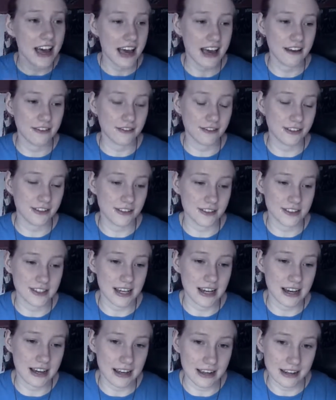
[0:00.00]
Every
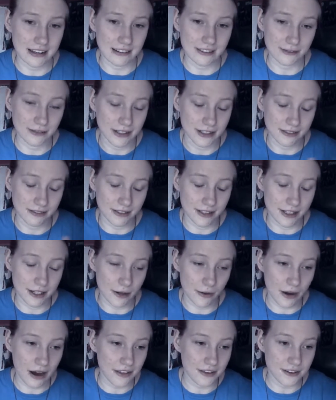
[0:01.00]
sign, well, you
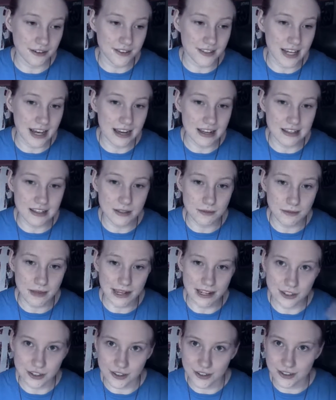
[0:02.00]
know, other signs
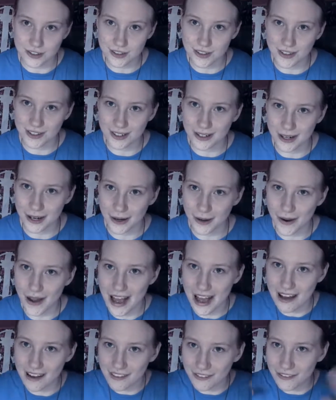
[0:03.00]
may just, you know,
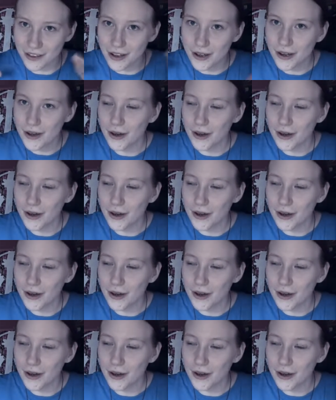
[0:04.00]
have